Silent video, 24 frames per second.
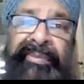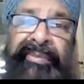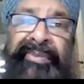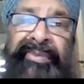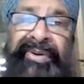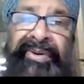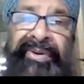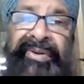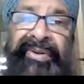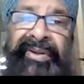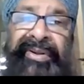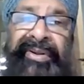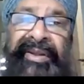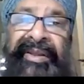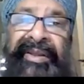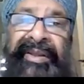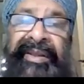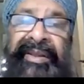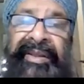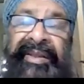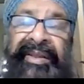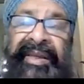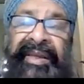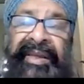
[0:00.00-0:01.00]
you'll
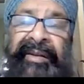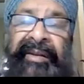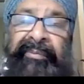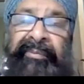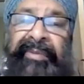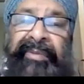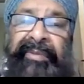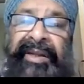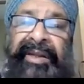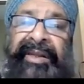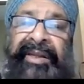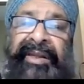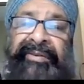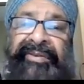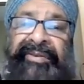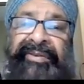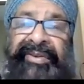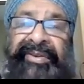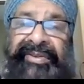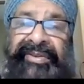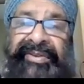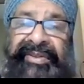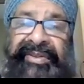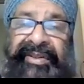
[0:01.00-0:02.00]
find that there is
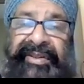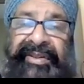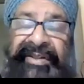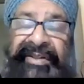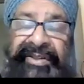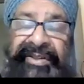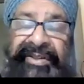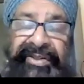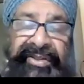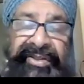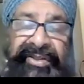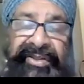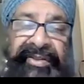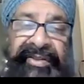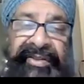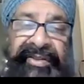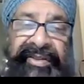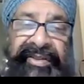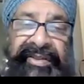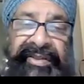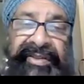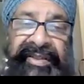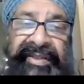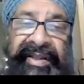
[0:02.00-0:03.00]
airway remodeling
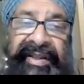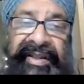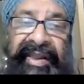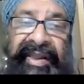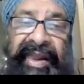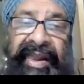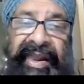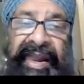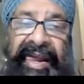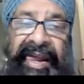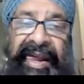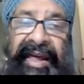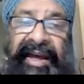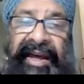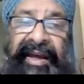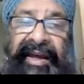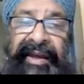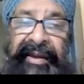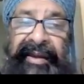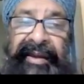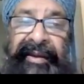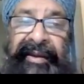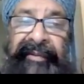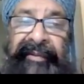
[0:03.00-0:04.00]
in many of those
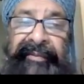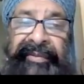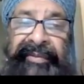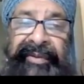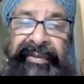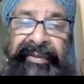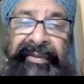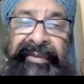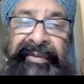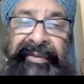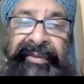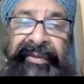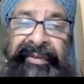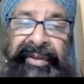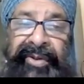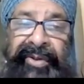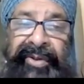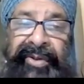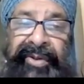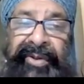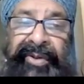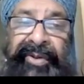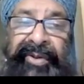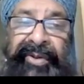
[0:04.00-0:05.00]
conditions.
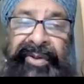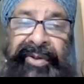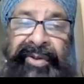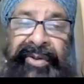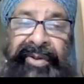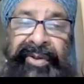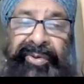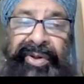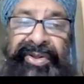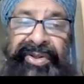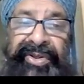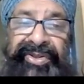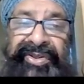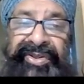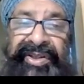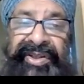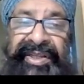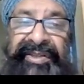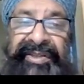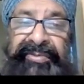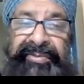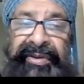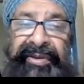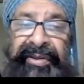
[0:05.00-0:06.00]
The question
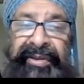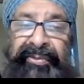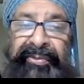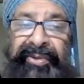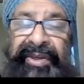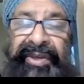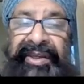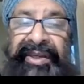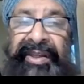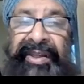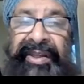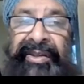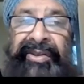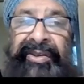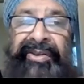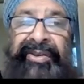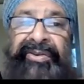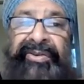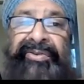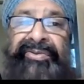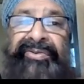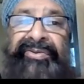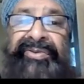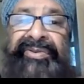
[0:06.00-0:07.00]
is whether we can
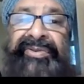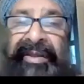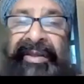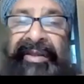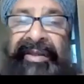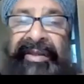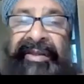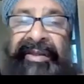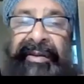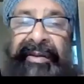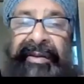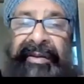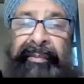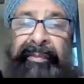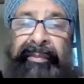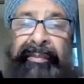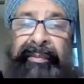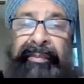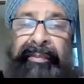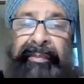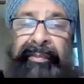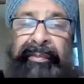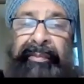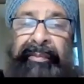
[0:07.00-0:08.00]
use that
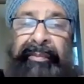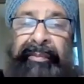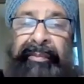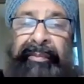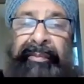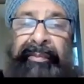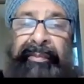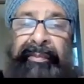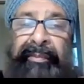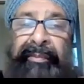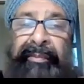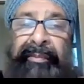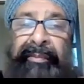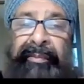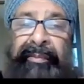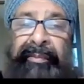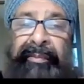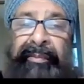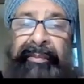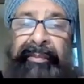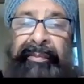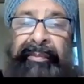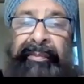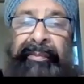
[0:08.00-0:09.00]
remodeling
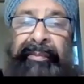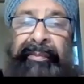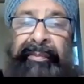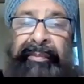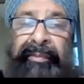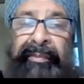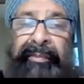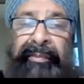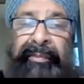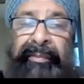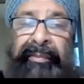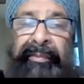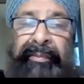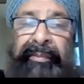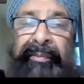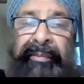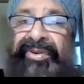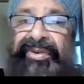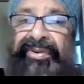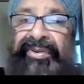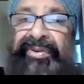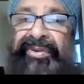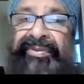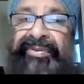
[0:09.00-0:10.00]
mechanism
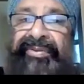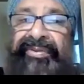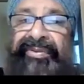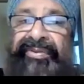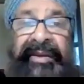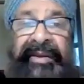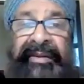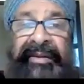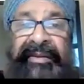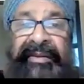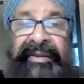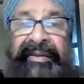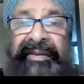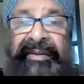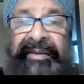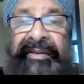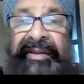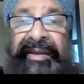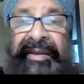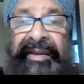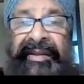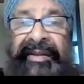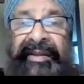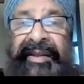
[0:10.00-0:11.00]
to
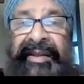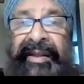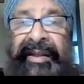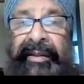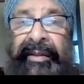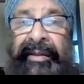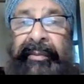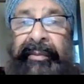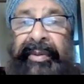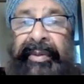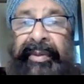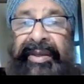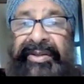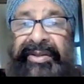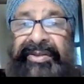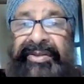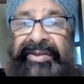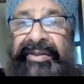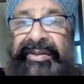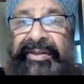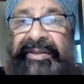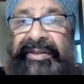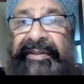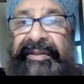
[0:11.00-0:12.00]
actually improve
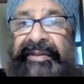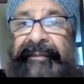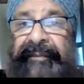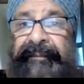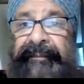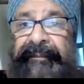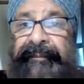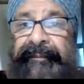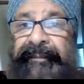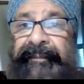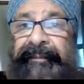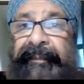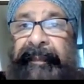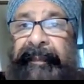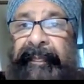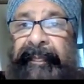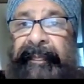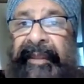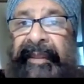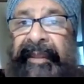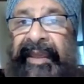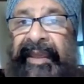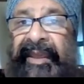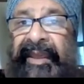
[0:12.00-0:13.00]
obstructive sleep apnea
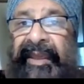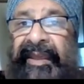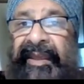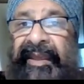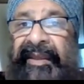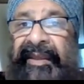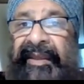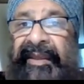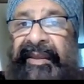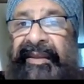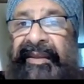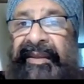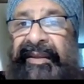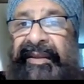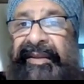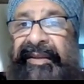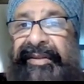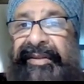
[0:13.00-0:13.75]
in adult patients.